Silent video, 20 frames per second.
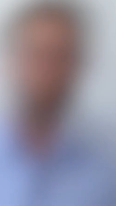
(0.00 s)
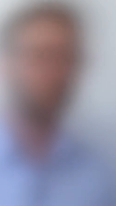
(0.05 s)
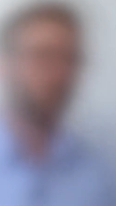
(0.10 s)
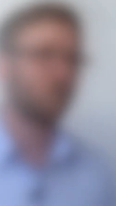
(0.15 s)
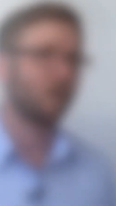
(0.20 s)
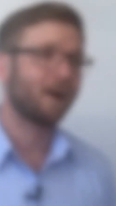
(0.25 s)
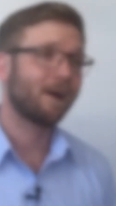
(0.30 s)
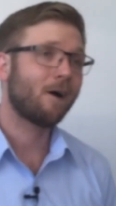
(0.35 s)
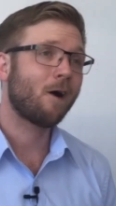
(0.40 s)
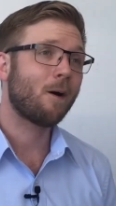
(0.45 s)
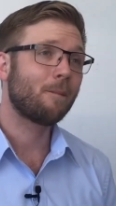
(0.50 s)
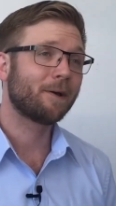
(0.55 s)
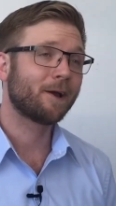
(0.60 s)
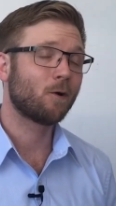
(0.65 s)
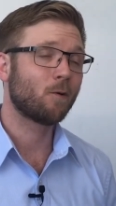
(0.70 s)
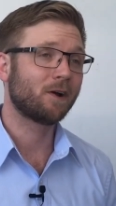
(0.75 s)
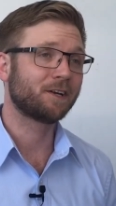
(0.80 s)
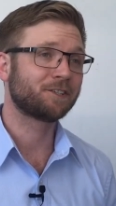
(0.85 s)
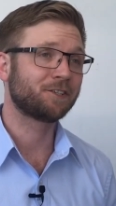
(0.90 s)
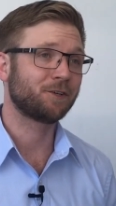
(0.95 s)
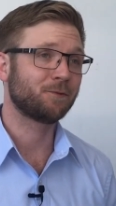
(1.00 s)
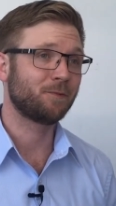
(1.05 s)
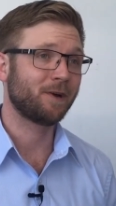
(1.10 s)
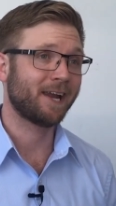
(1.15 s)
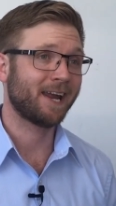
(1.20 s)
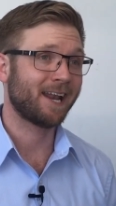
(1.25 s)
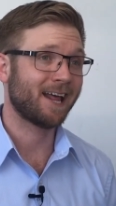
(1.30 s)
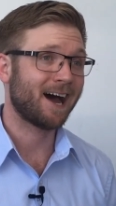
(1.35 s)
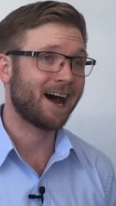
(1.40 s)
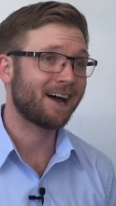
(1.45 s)
One common question we
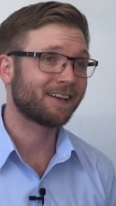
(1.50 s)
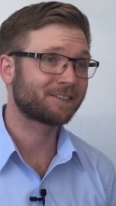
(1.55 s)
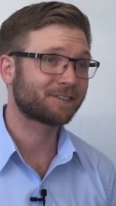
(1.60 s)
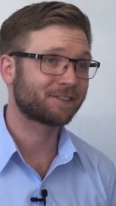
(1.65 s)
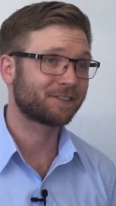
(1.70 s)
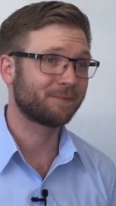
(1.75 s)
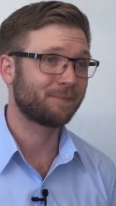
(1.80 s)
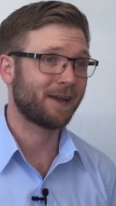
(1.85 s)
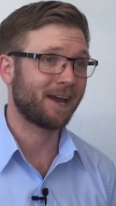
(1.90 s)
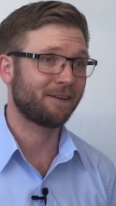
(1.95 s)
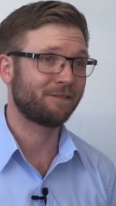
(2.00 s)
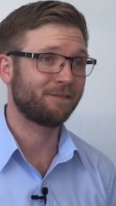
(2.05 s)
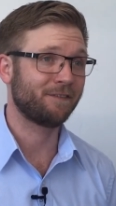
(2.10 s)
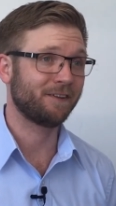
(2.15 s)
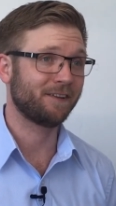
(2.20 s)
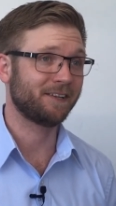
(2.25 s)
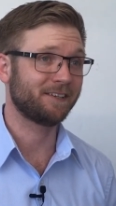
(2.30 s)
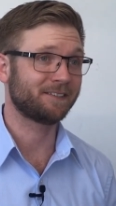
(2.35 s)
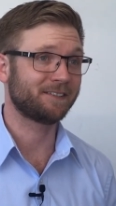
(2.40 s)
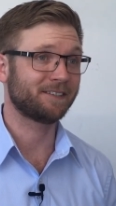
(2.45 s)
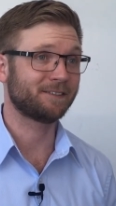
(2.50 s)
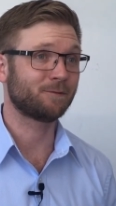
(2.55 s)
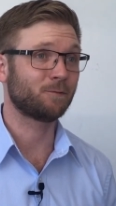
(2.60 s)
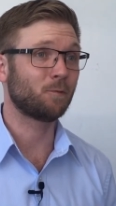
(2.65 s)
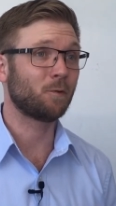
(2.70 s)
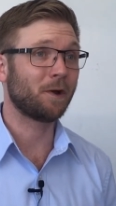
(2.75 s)
get asked about fillings is,